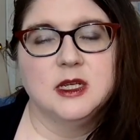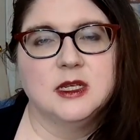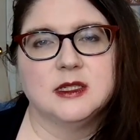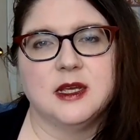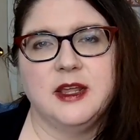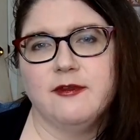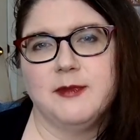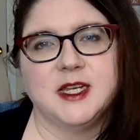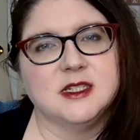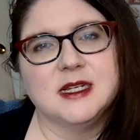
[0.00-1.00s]
So the
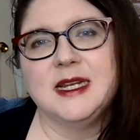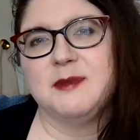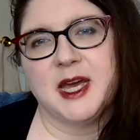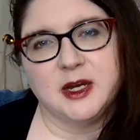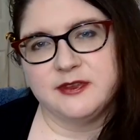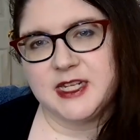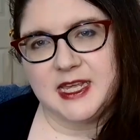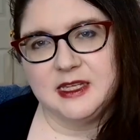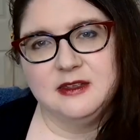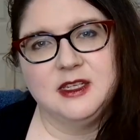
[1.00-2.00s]
information's a little bit out of
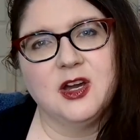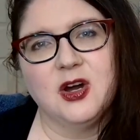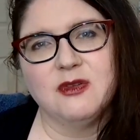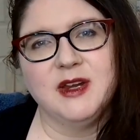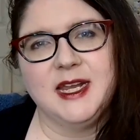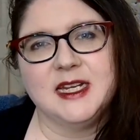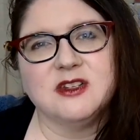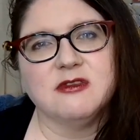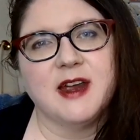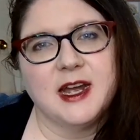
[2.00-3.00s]
date. You can't really
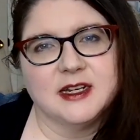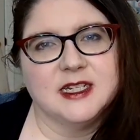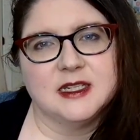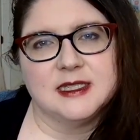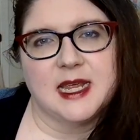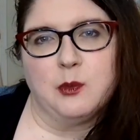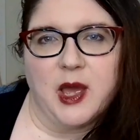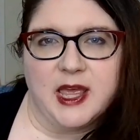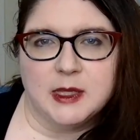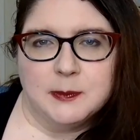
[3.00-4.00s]
interact in the same
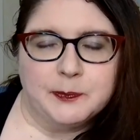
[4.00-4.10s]
way